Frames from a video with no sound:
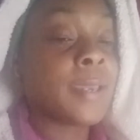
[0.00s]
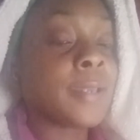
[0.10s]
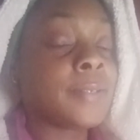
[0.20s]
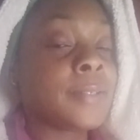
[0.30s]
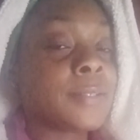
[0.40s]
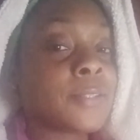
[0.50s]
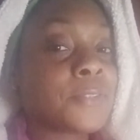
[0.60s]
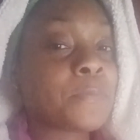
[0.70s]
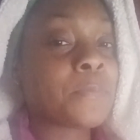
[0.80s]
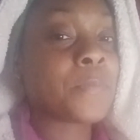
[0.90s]

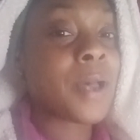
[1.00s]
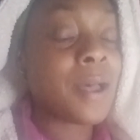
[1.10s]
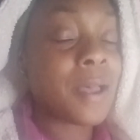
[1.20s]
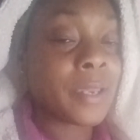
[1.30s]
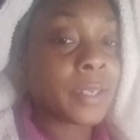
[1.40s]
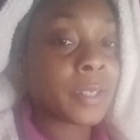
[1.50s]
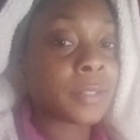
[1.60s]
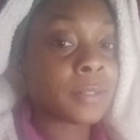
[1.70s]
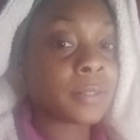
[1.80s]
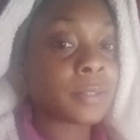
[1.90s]

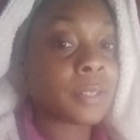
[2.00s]
despise